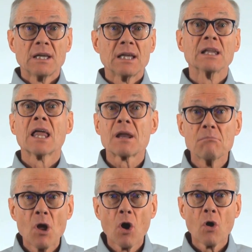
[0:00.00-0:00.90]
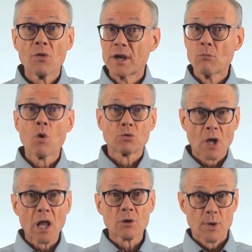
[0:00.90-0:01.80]
He'll let them know that he won't
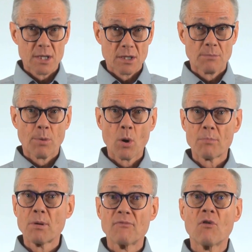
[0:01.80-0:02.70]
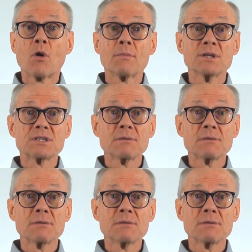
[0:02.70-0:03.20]
tolerate their poor performance.